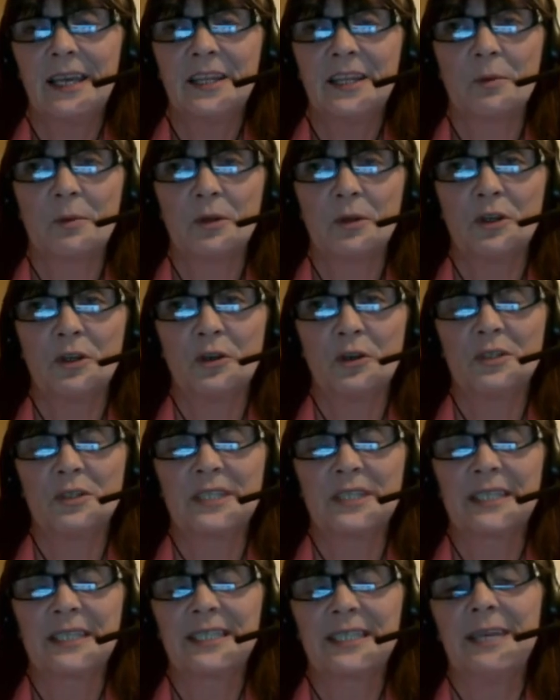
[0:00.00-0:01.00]
they will use
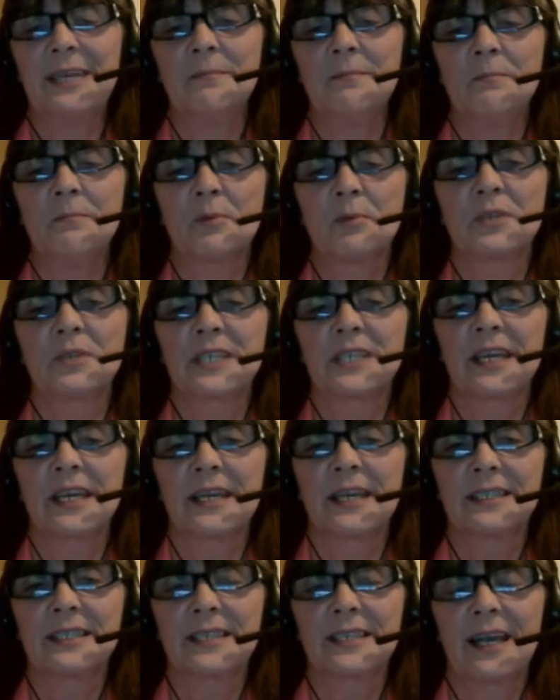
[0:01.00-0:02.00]
the same
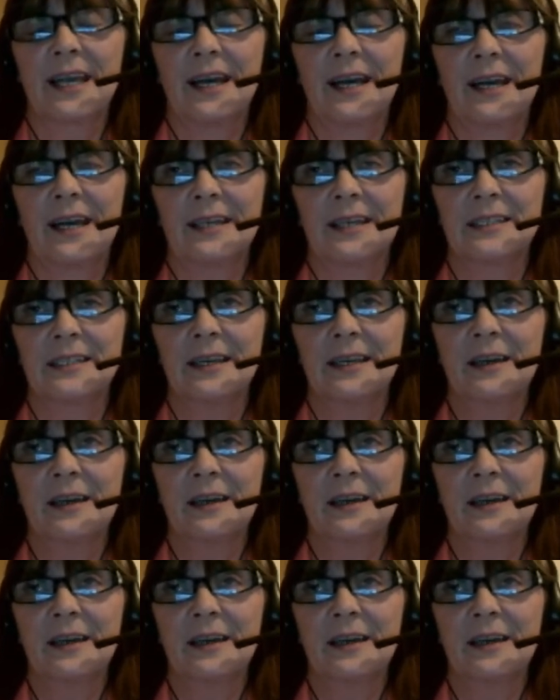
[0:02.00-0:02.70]
process as